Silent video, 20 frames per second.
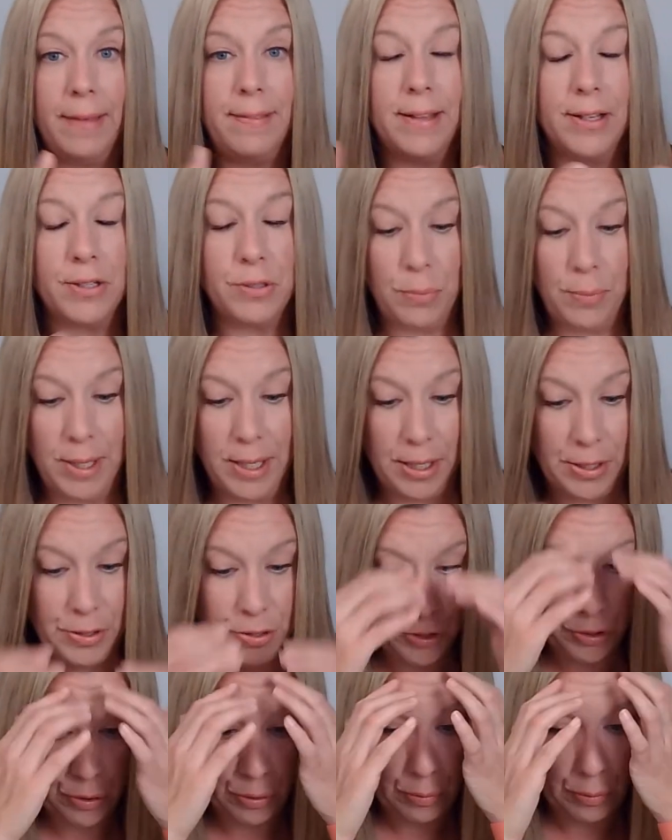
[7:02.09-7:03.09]
And that's what we can
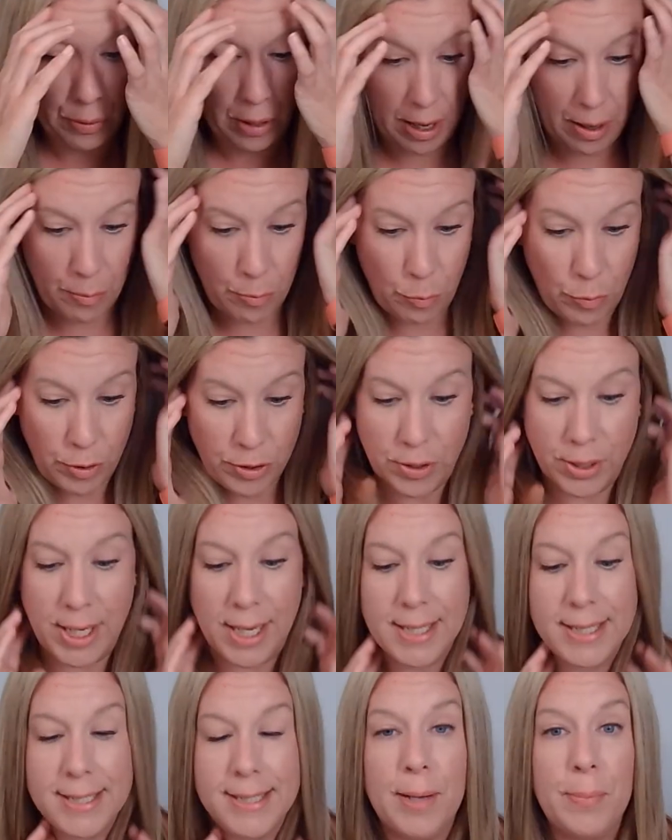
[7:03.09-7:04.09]
do with our
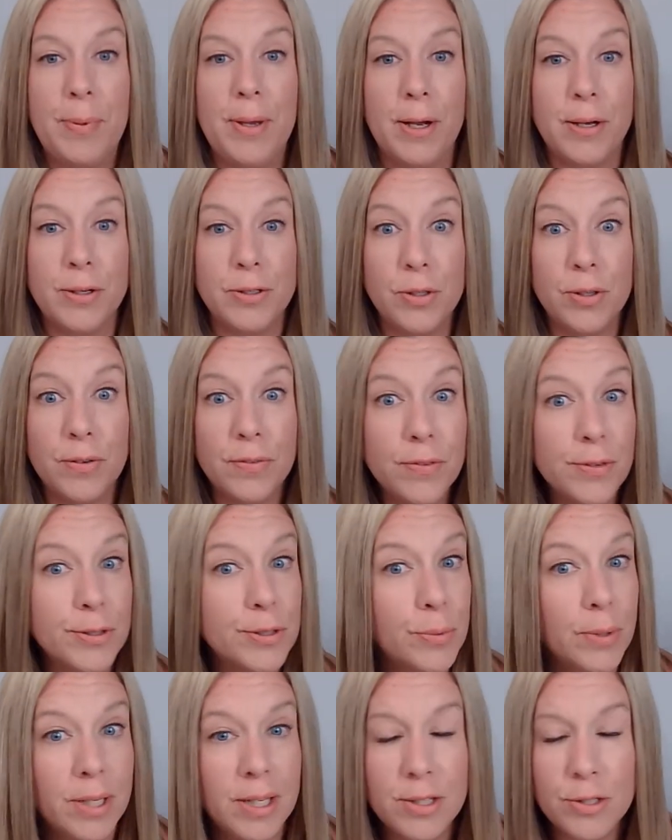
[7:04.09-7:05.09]
next step here. So the first
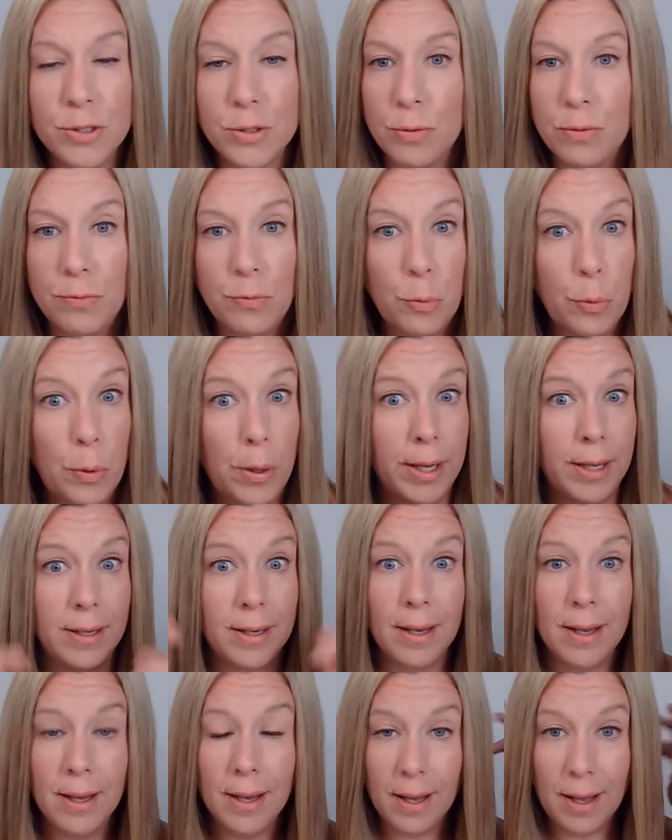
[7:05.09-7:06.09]
one is to avoid
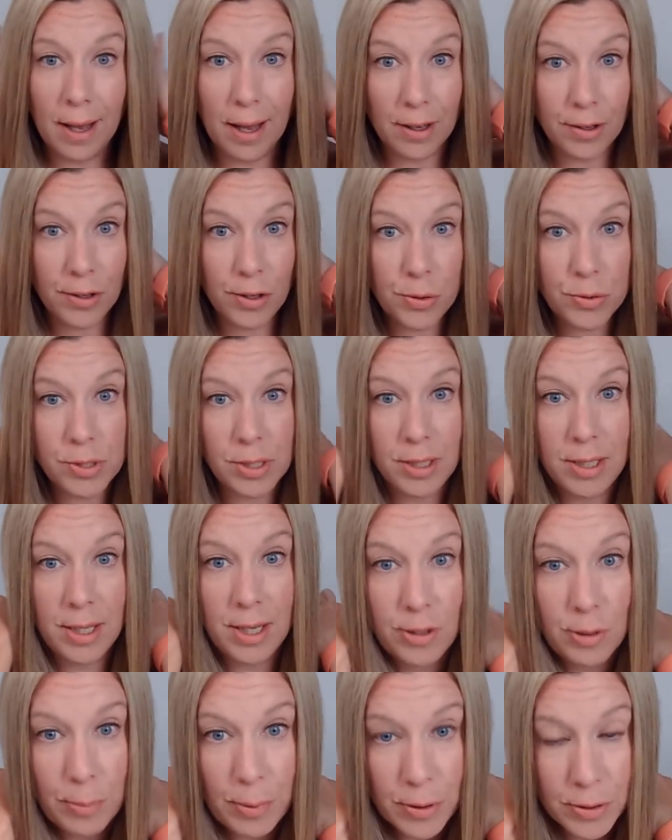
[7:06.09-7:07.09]
accusing the
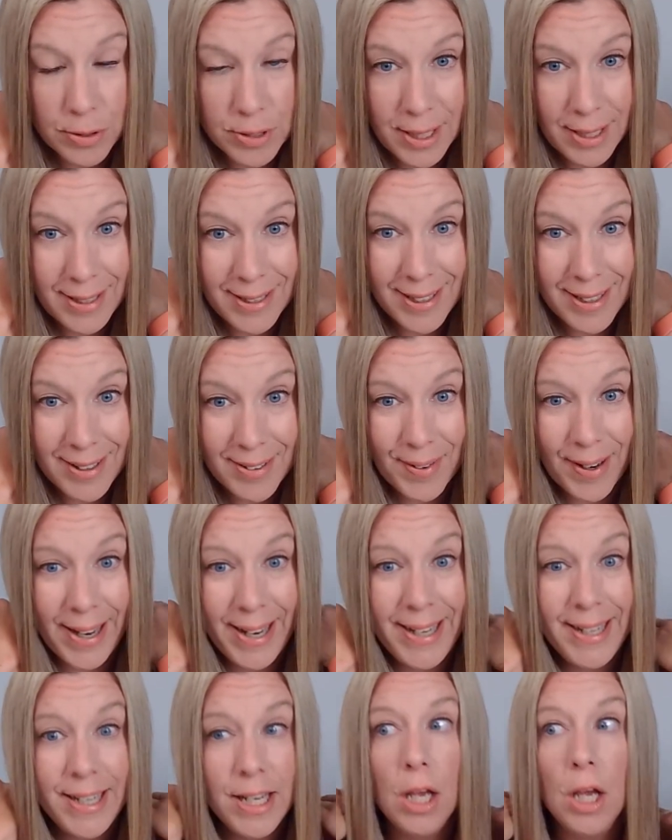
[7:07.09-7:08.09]
other person,
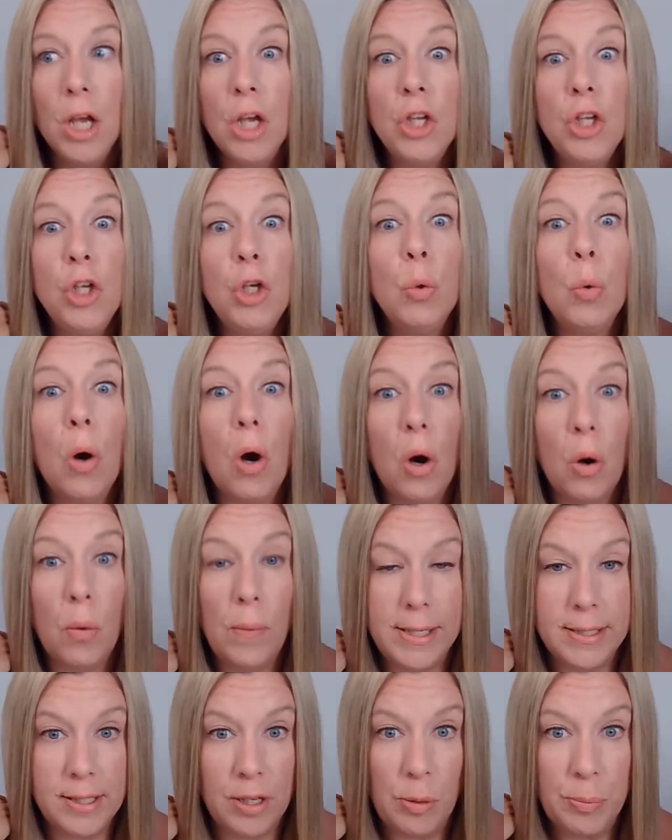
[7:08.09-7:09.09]
right? You
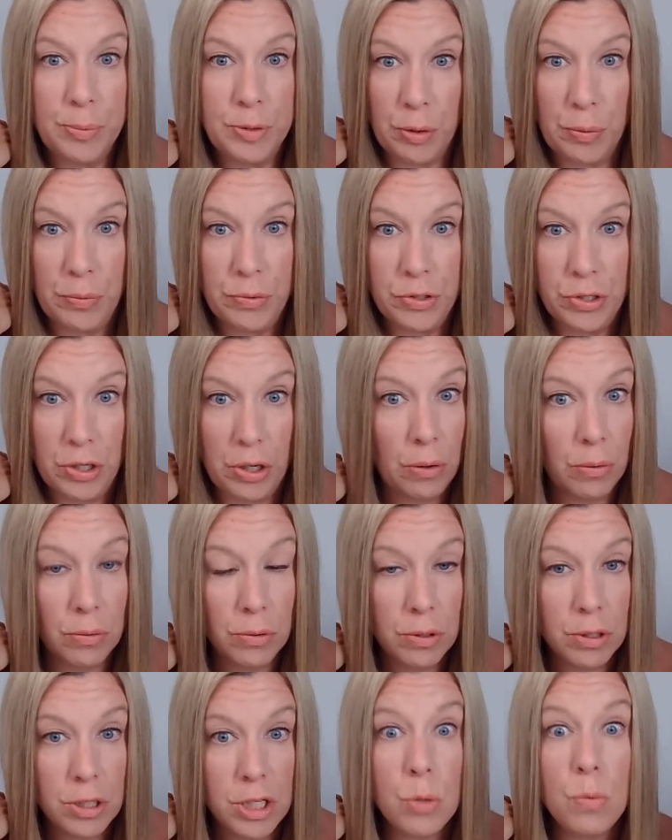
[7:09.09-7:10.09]
always help so and so.
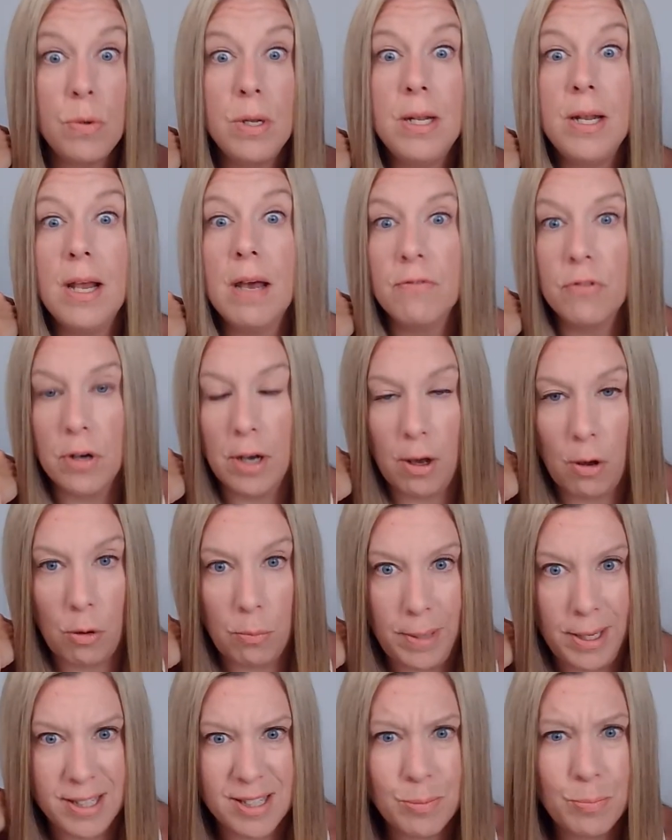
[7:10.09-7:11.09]
You never help
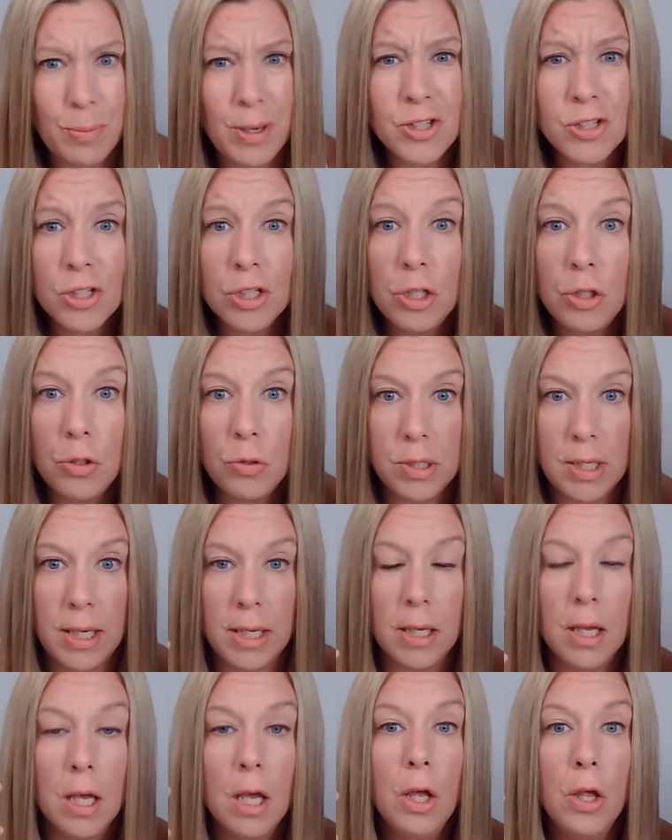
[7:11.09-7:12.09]
me, especially
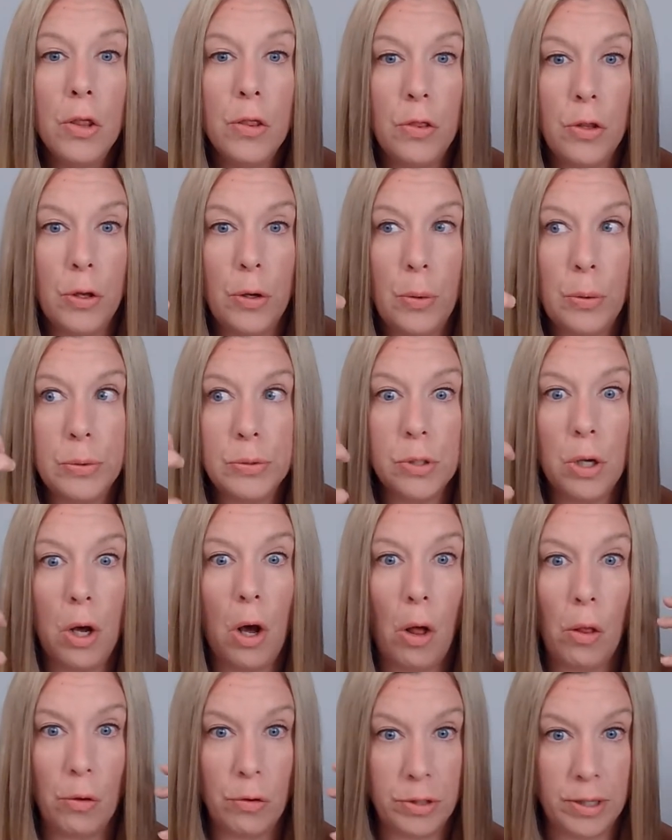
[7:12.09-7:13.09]
using those
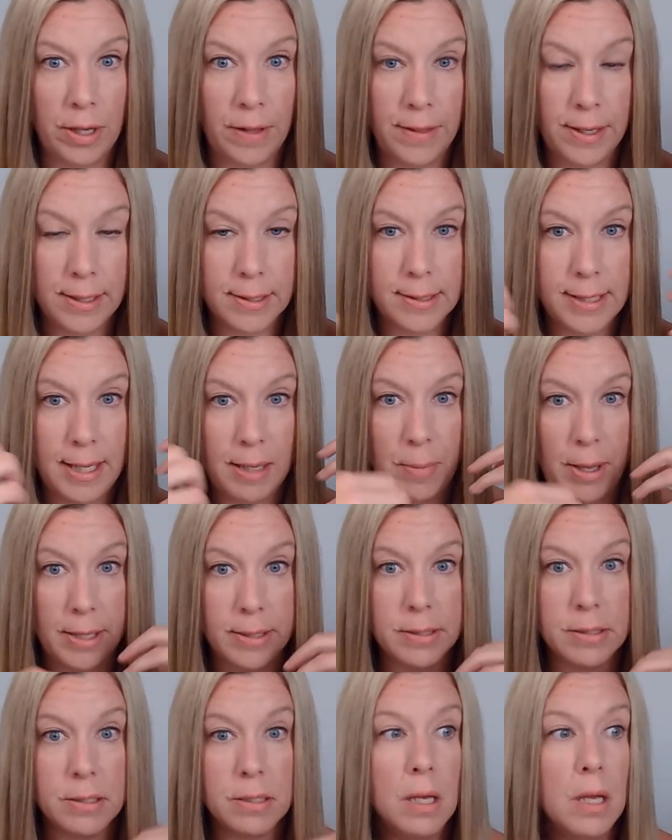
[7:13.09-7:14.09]
all or nothing
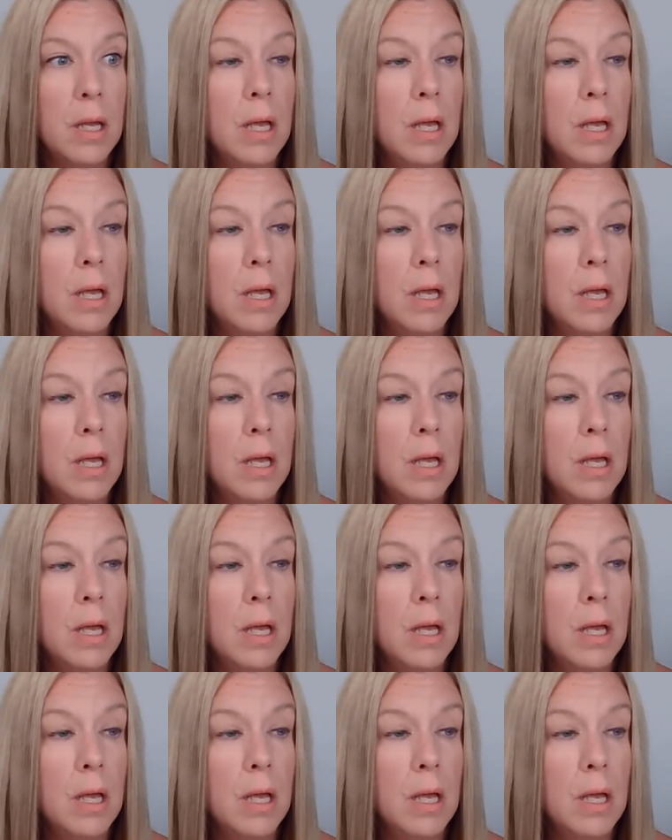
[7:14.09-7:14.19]
statements.